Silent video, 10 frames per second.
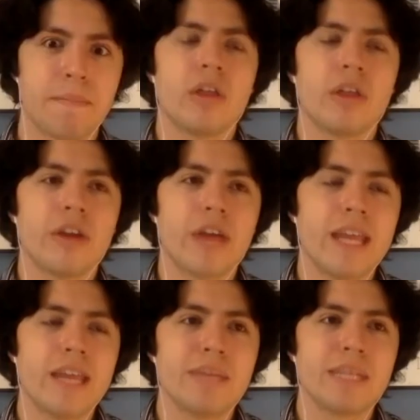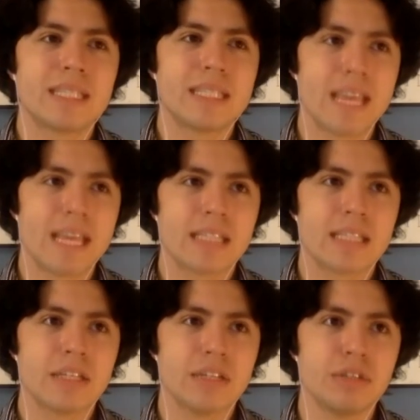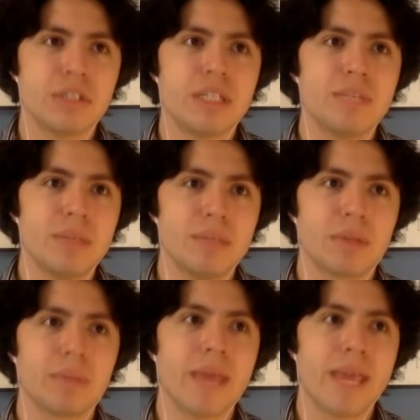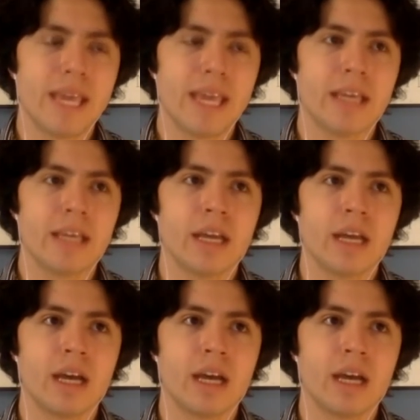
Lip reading: there any mistakes that you see people making